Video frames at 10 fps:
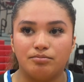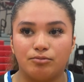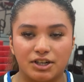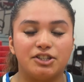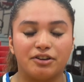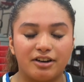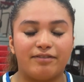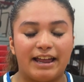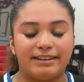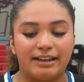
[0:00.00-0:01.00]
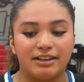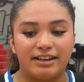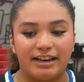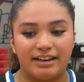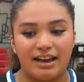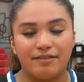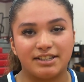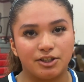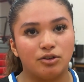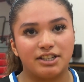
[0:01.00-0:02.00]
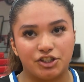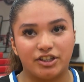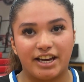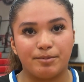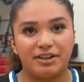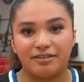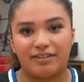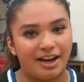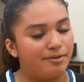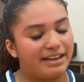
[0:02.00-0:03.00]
We're still going to fight at the end of the day, and every single district game we need to fight.